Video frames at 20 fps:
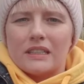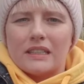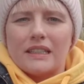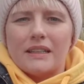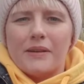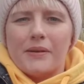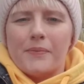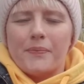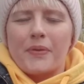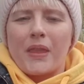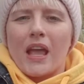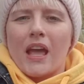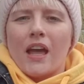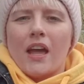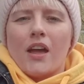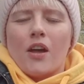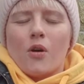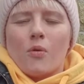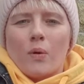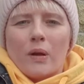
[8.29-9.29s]

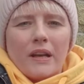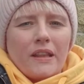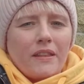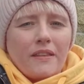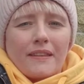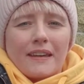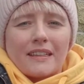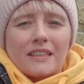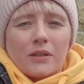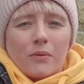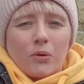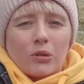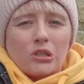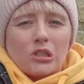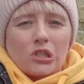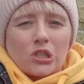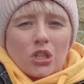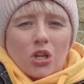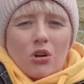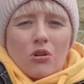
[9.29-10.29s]
One of the things I wanted
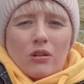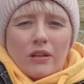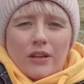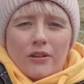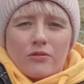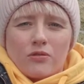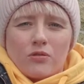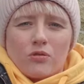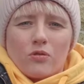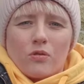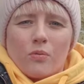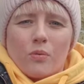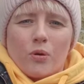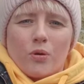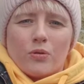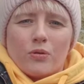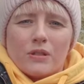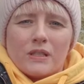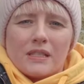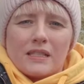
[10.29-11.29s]
to call out though
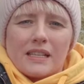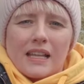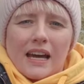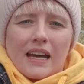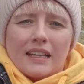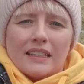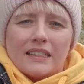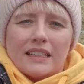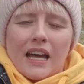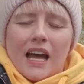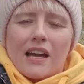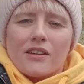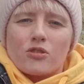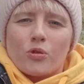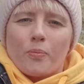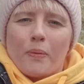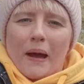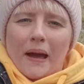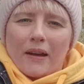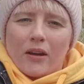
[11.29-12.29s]
was that
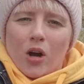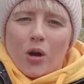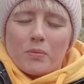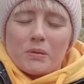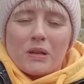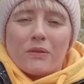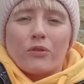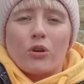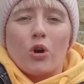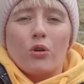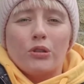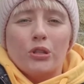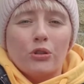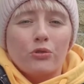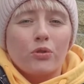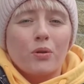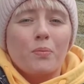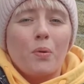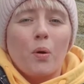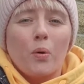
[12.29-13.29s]
Azure Backups have got new
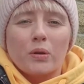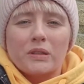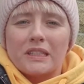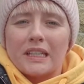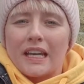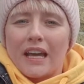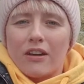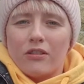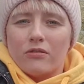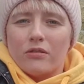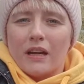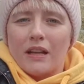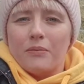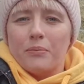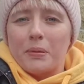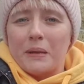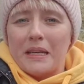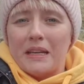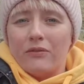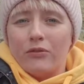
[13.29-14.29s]
reporting out in
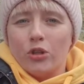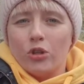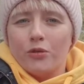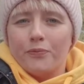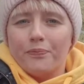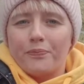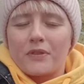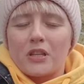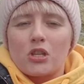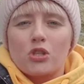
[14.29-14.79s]
preview,